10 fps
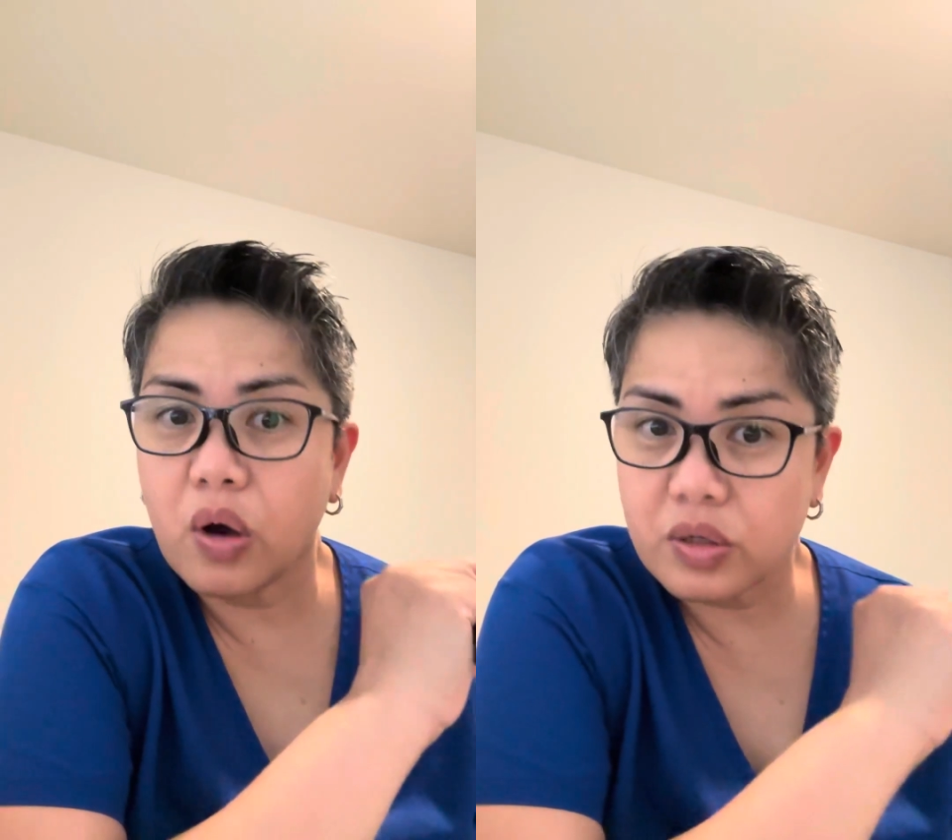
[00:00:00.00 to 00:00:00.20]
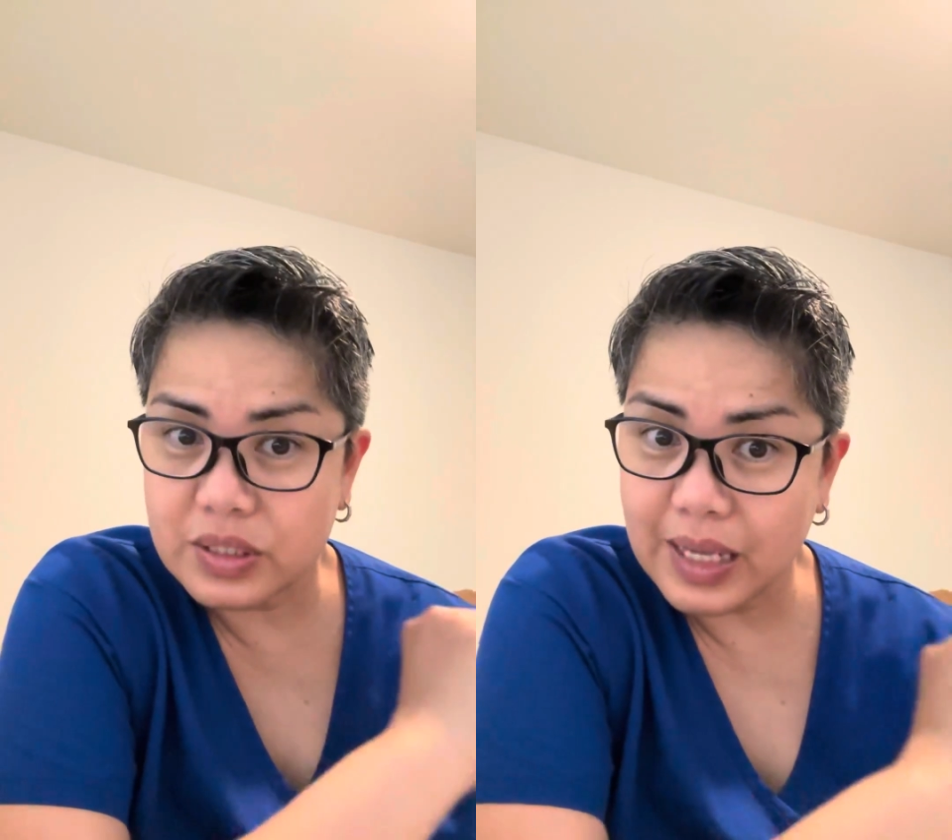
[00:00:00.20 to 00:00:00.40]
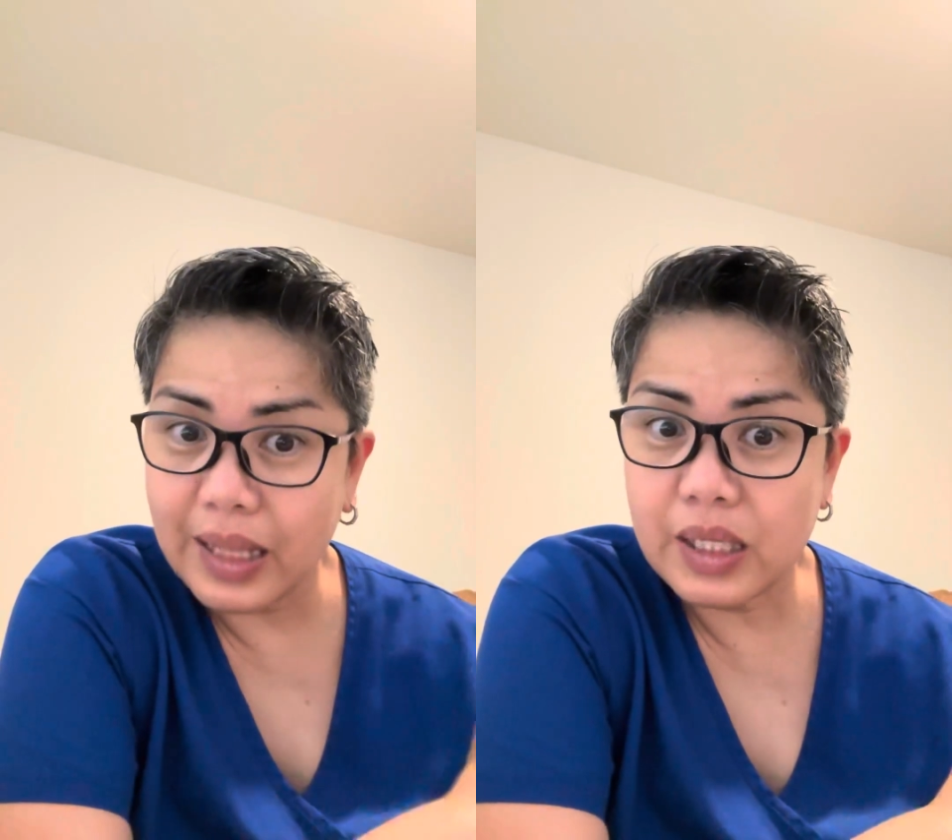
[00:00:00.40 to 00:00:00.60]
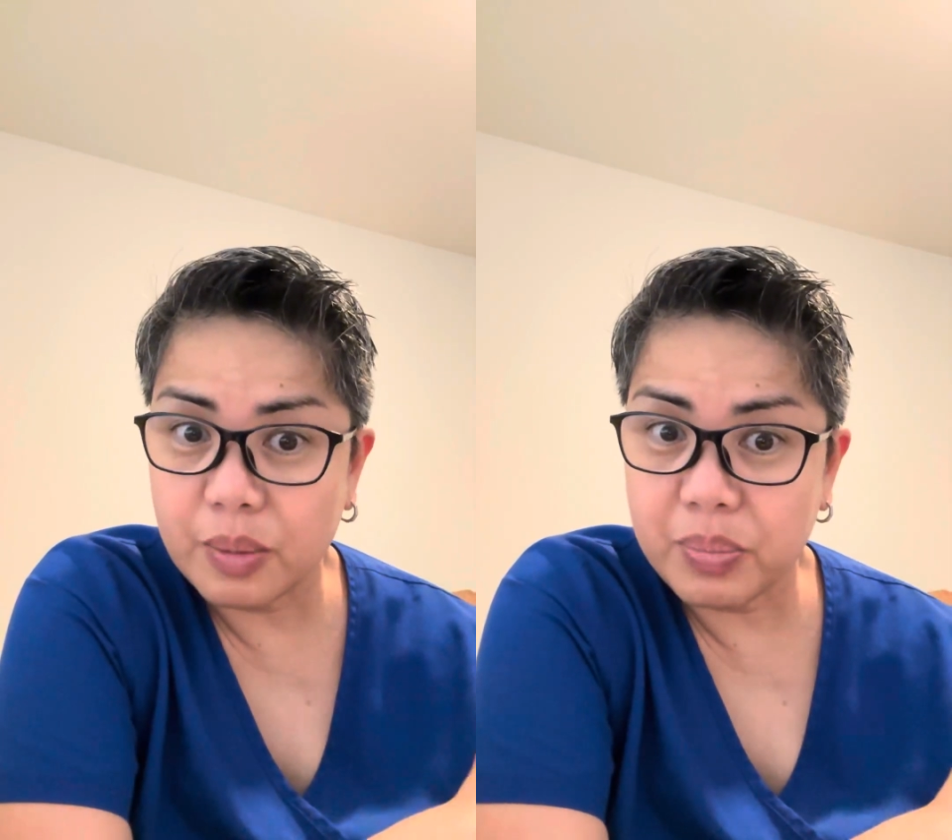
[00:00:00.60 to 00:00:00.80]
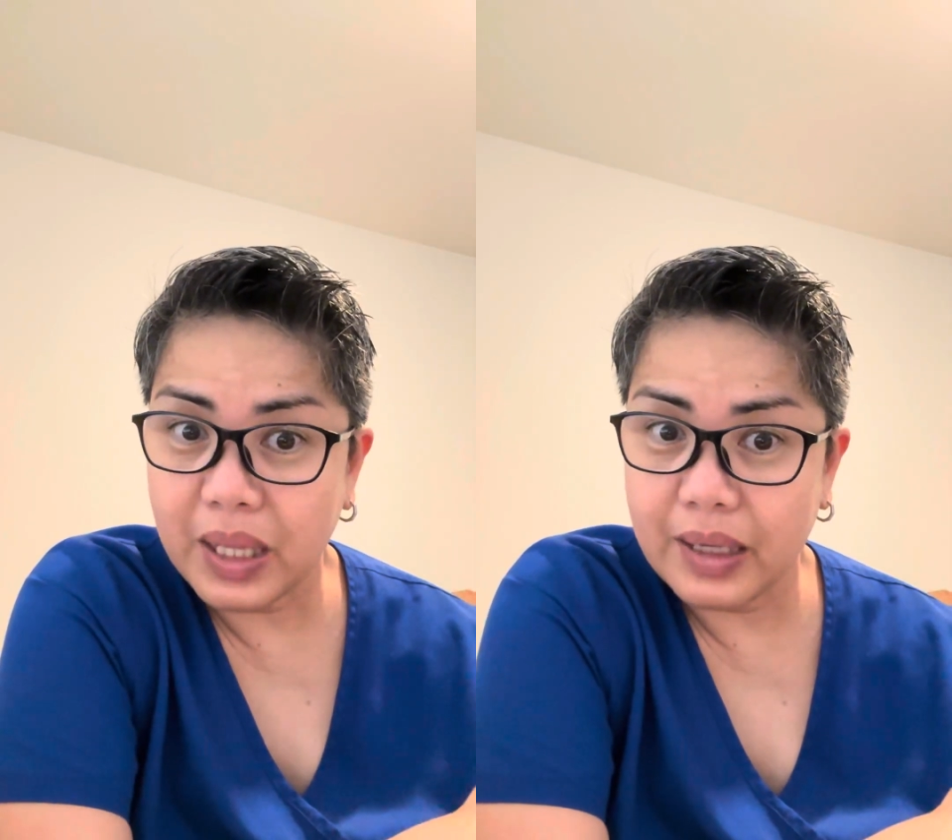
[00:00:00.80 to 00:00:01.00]

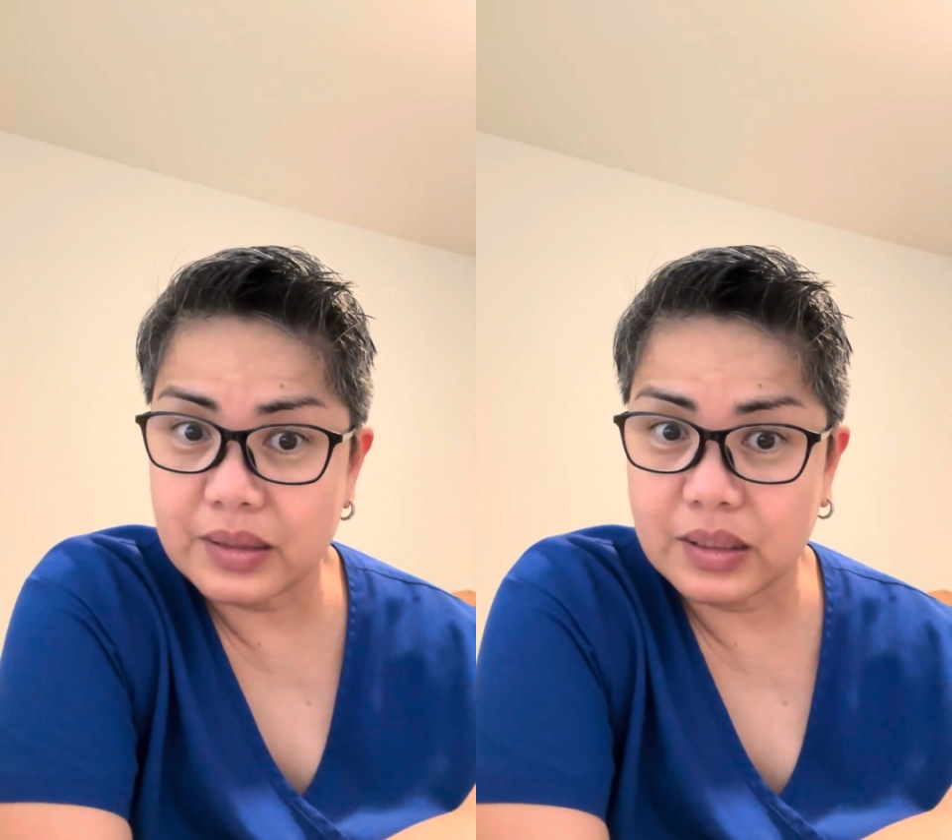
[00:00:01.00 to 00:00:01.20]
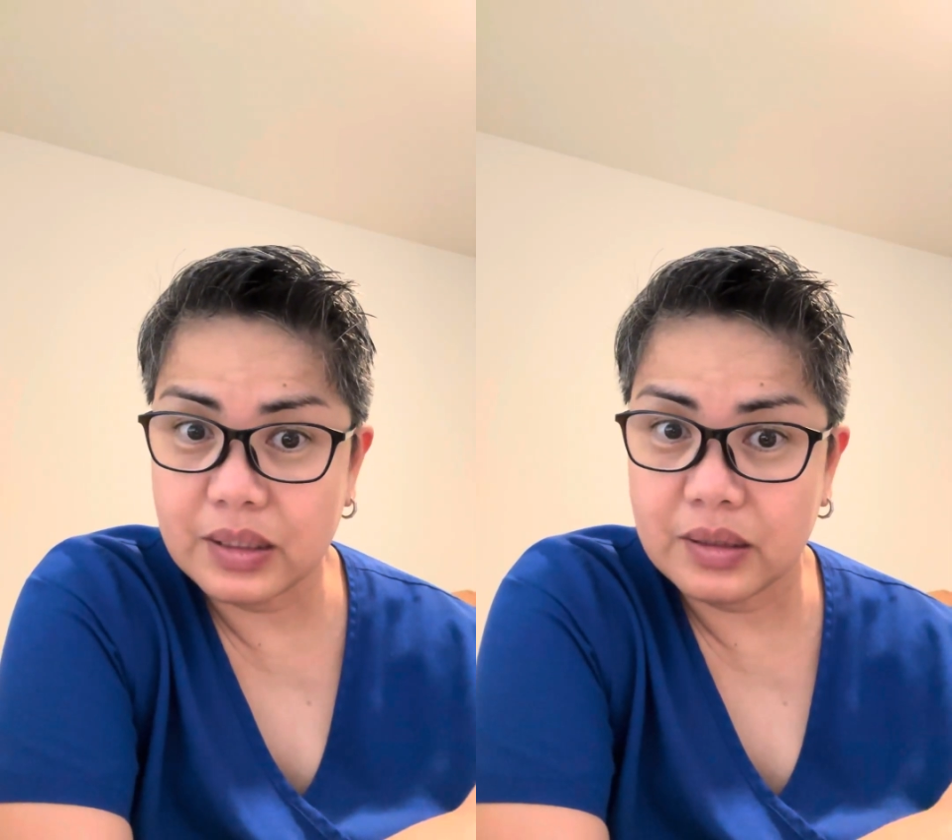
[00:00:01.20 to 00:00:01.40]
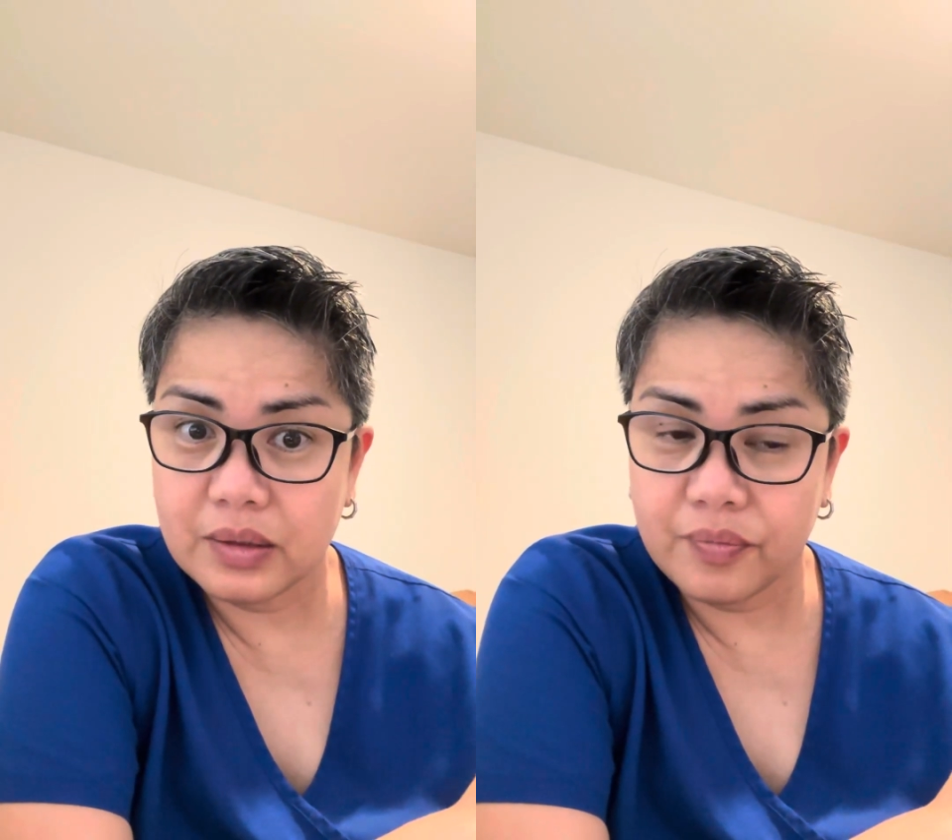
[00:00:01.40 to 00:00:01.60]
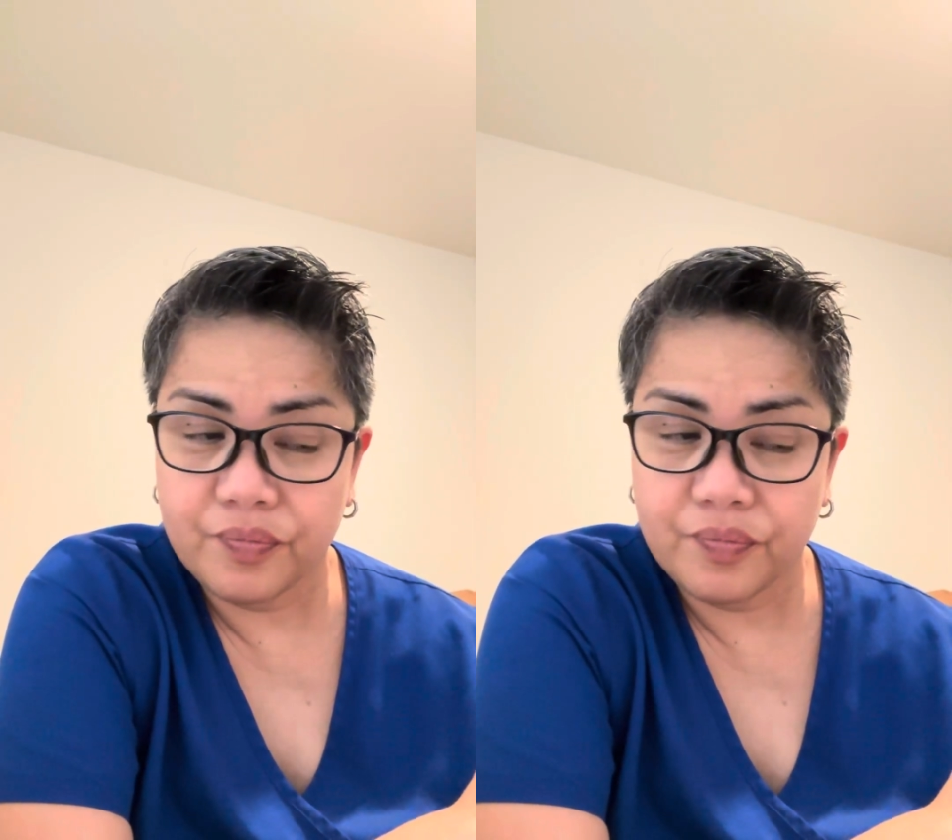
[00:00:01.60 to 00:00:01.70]
oxaliplatin,